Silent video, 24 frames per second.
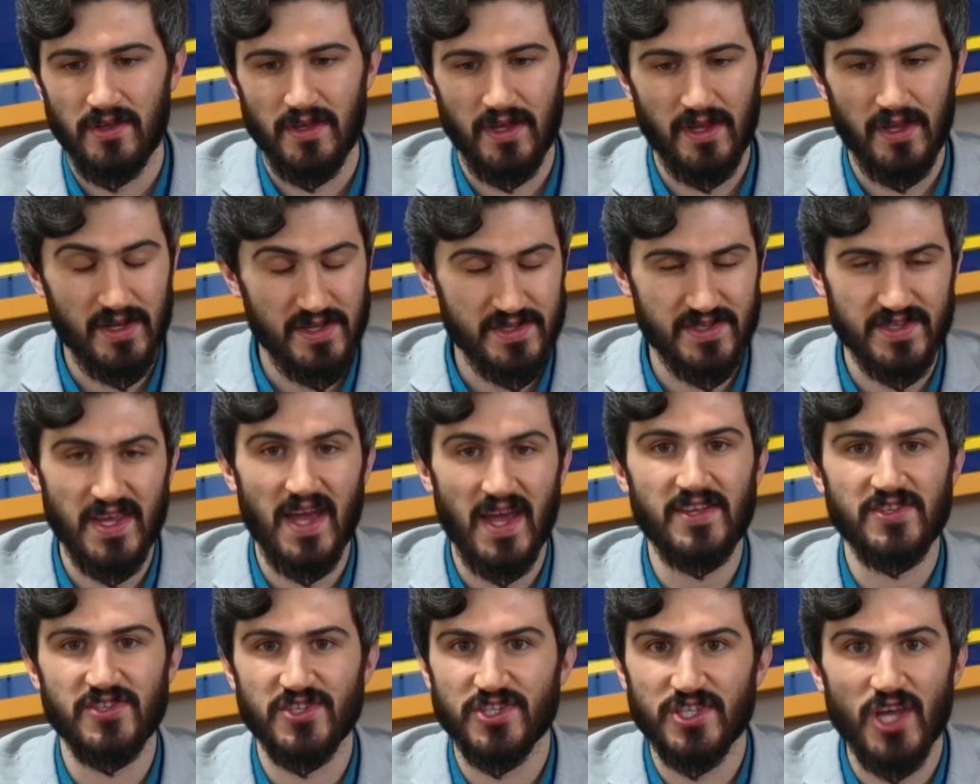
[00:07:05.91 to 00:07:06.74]
It is
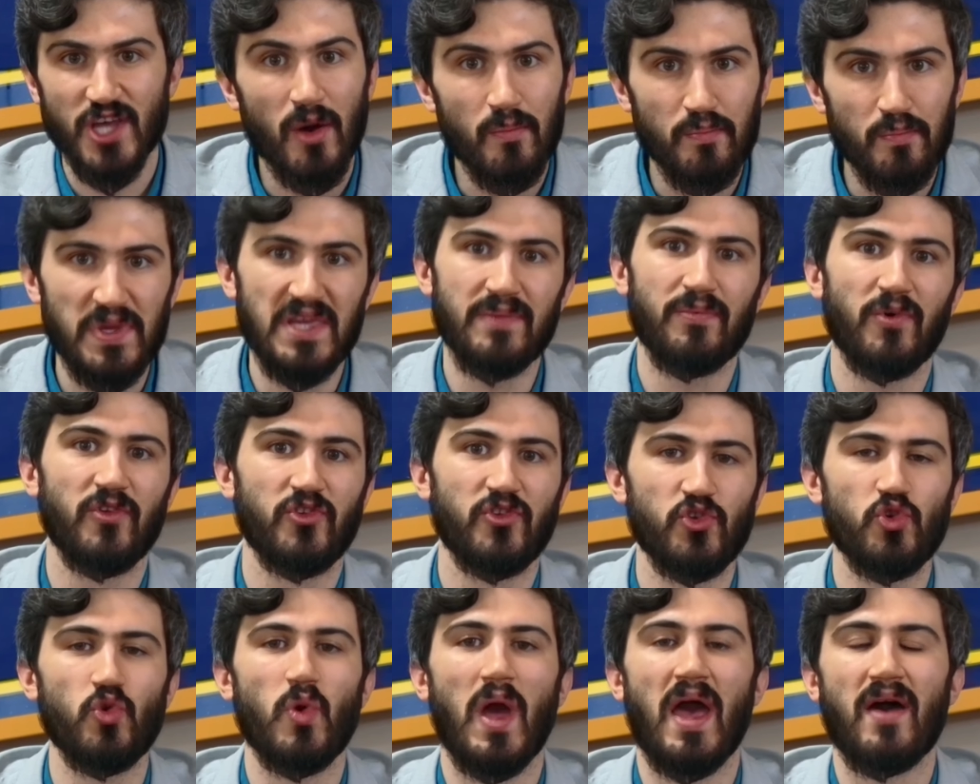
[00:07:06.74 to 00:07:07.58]
sad some people
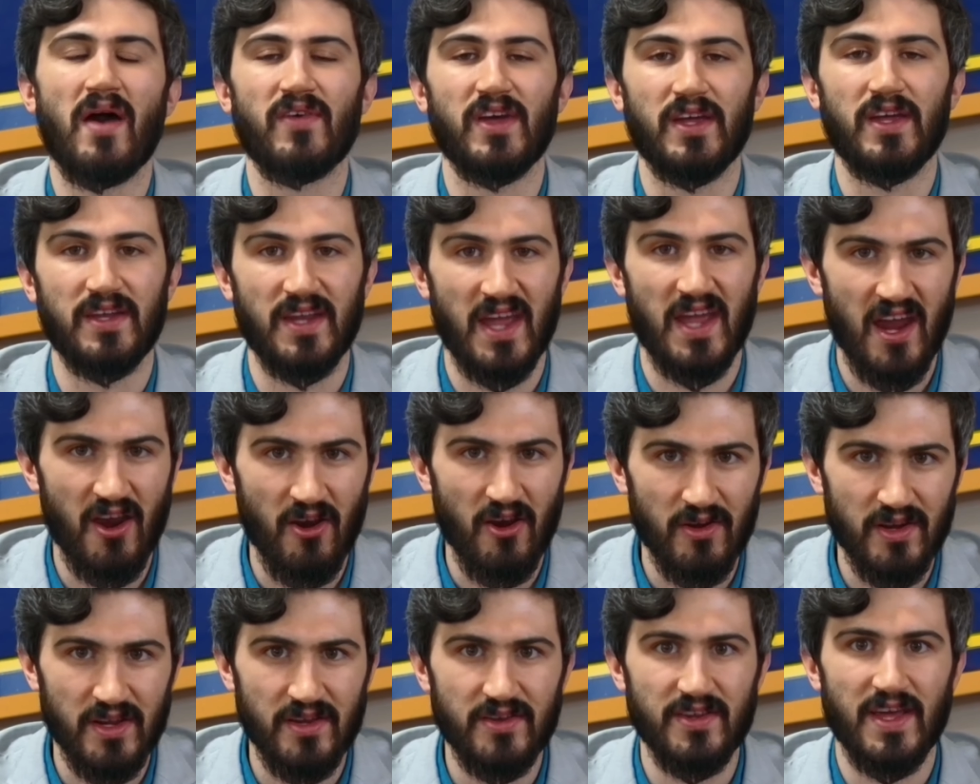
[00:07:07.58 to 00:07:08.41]
do have
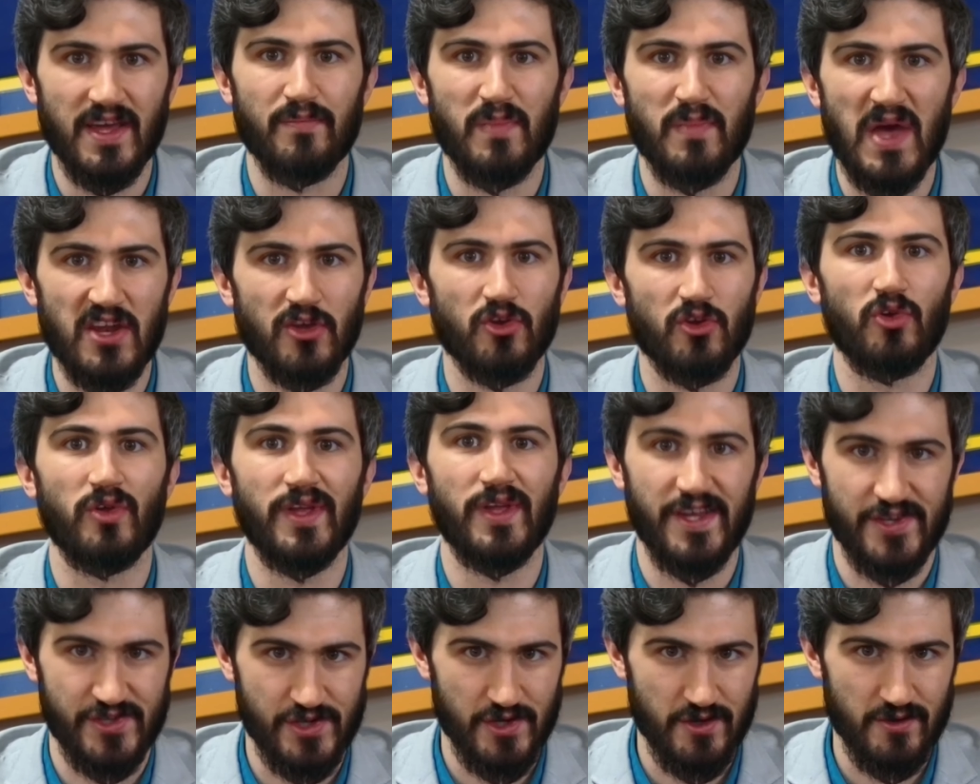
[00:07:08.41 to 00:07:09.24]
inherited medical
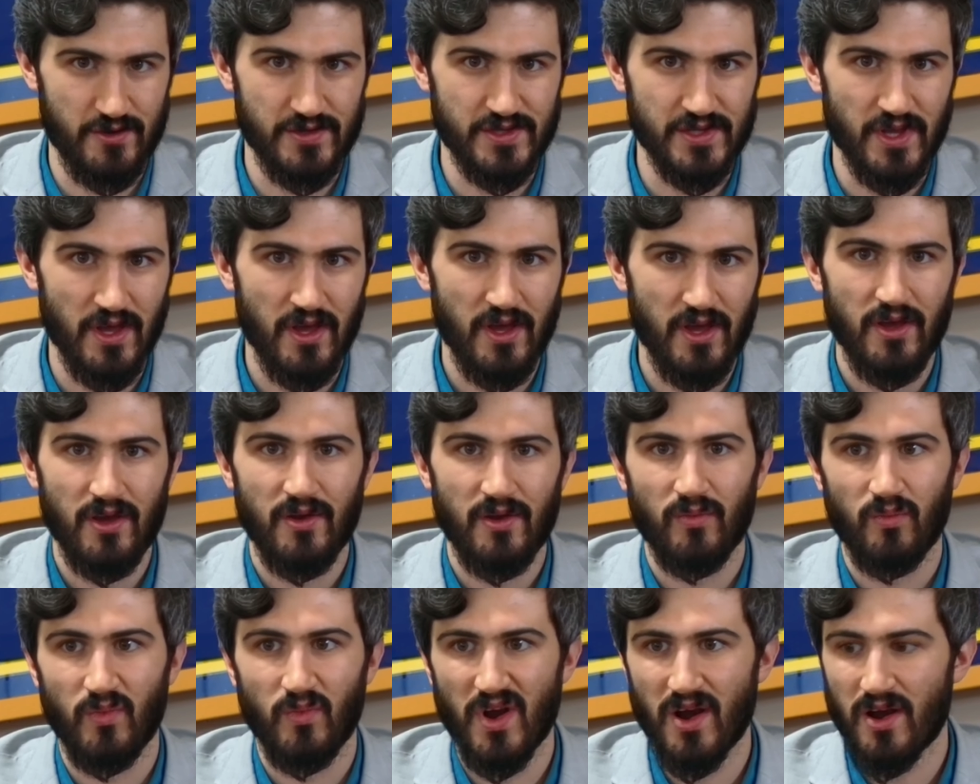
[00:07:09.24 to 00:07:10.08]
issues
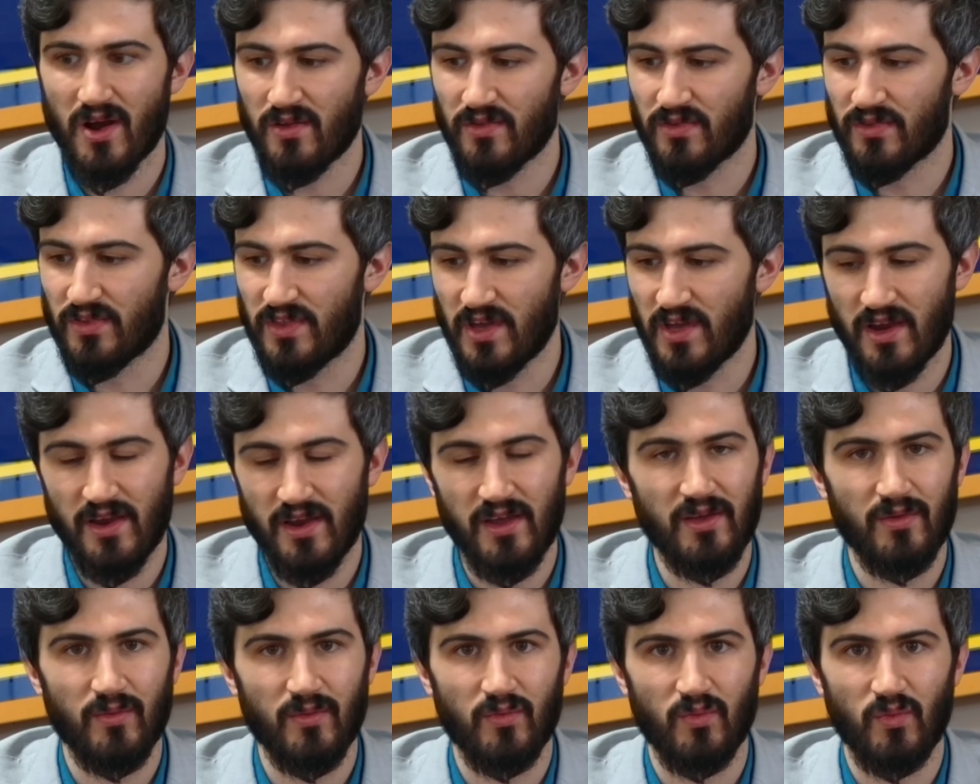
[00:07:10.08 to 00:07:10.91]
where
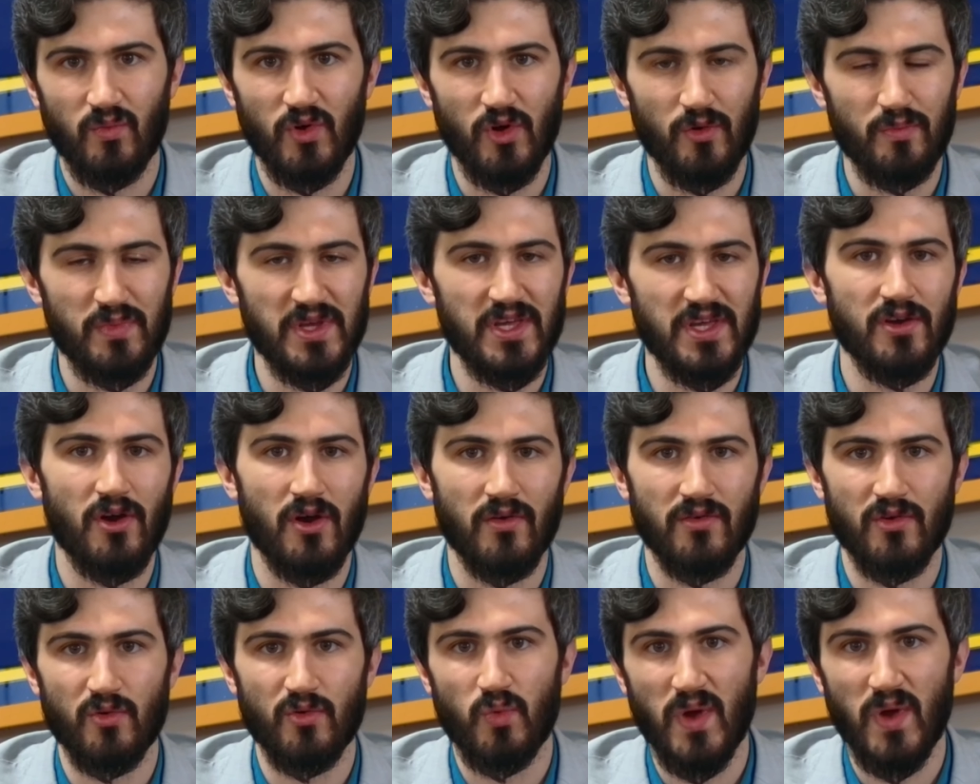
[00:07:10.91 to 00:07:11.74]
they will be
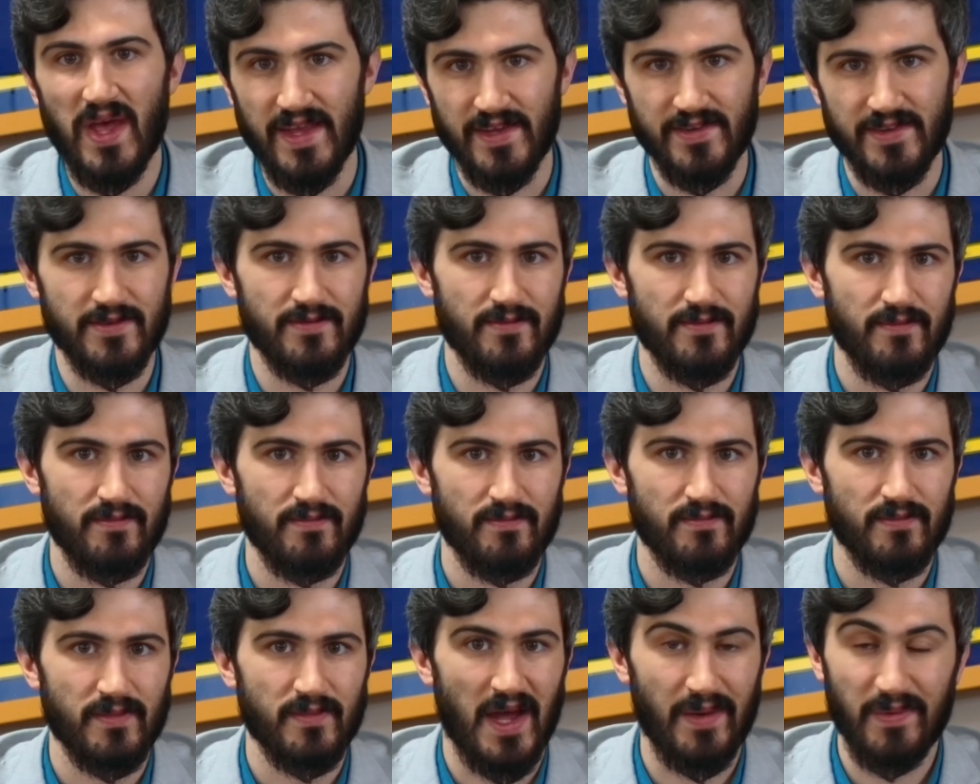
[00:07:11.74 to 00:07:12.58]
overweight.
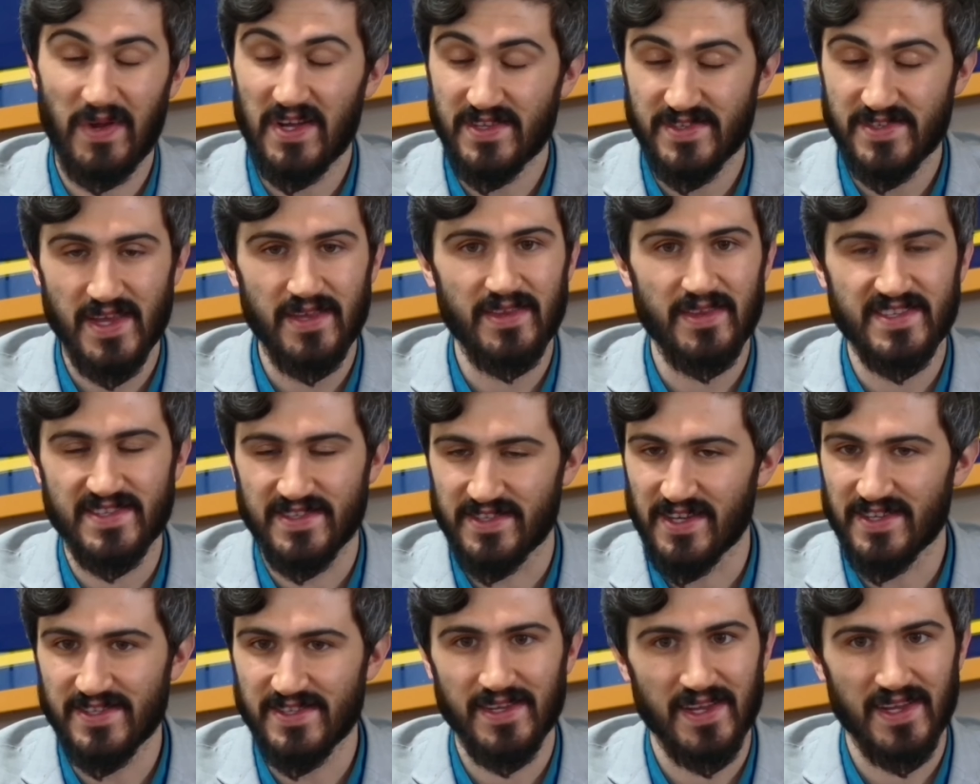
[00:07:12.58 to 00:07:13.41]
I'm not saying this
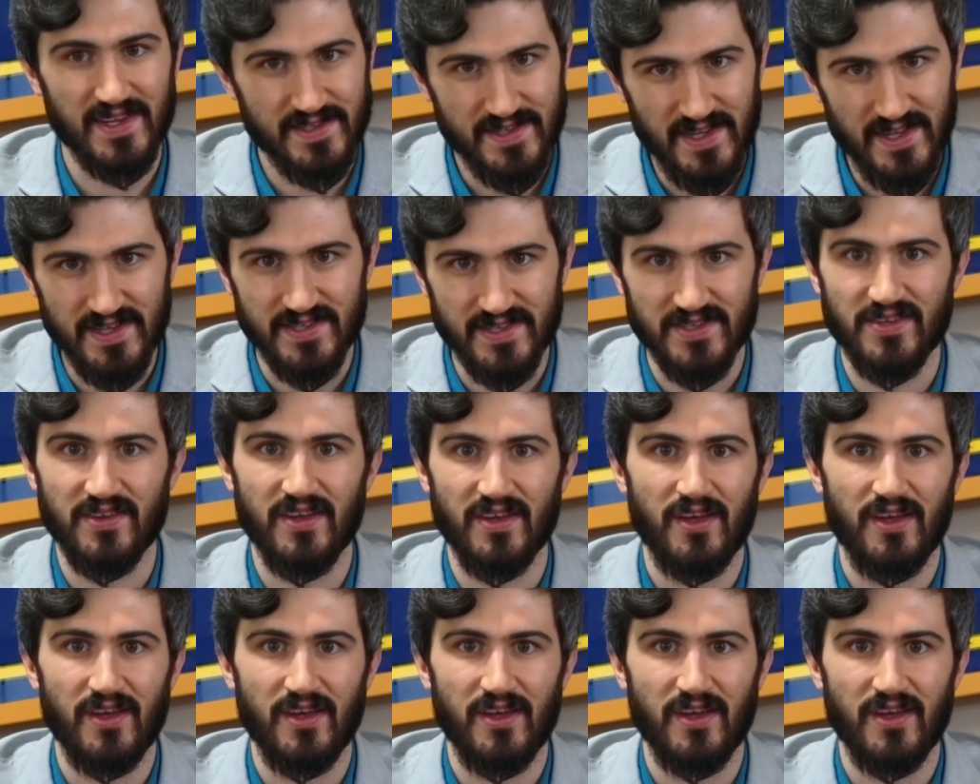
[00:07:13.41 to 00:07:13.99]
doesn't exist.